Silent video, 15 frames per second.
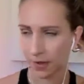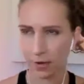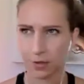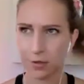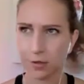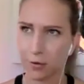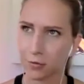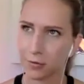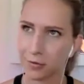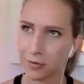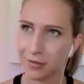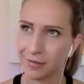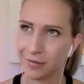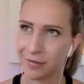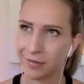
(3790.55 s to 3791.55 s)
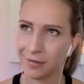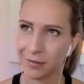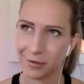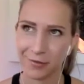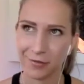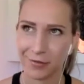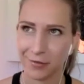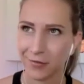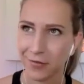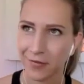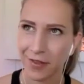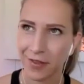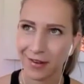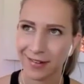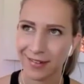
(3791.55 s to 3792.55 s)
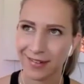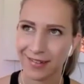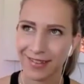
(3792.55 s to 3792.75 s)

soles of the feet.